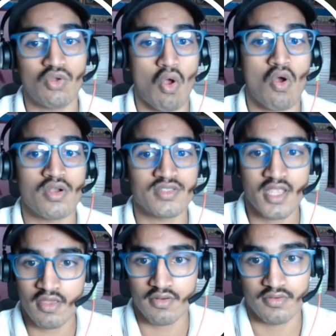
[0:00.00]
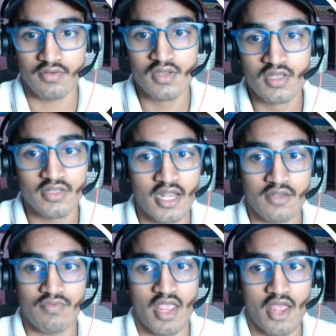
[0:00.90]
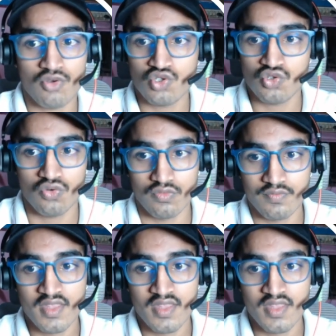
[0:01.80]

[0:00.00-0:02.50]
CORS error that we have shown.